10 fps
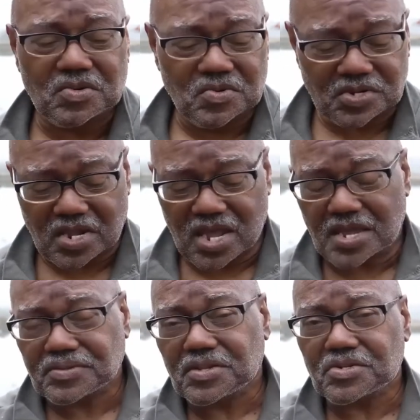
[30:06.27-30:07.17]
which
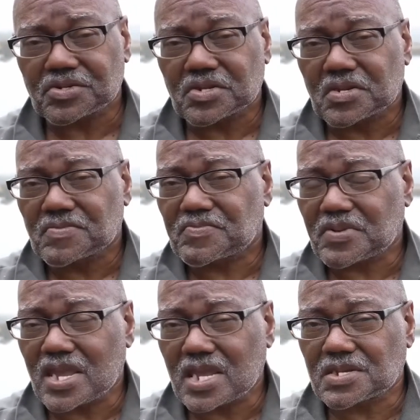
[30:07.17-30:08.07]
had this
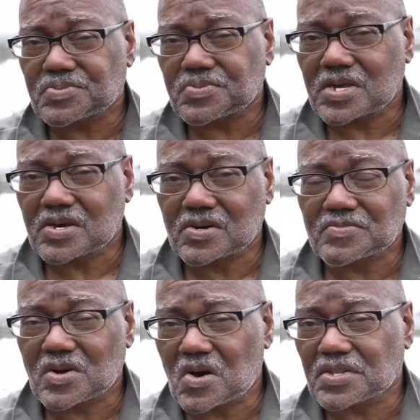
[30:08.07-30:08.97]
pink
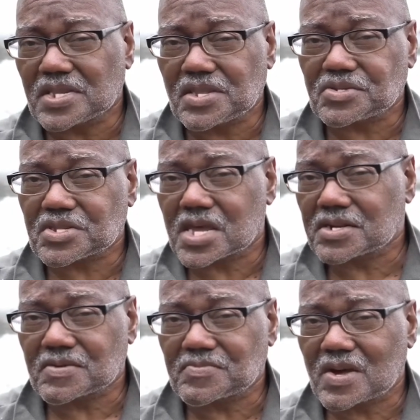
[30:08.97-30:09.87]
film on the inside
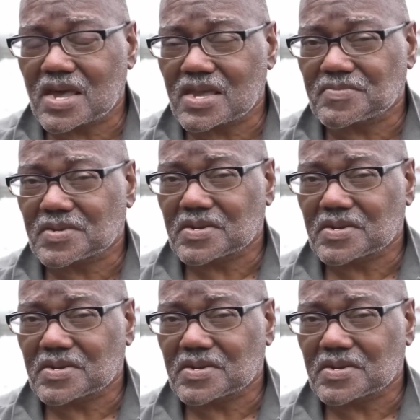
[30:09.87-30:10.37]
of the pipe,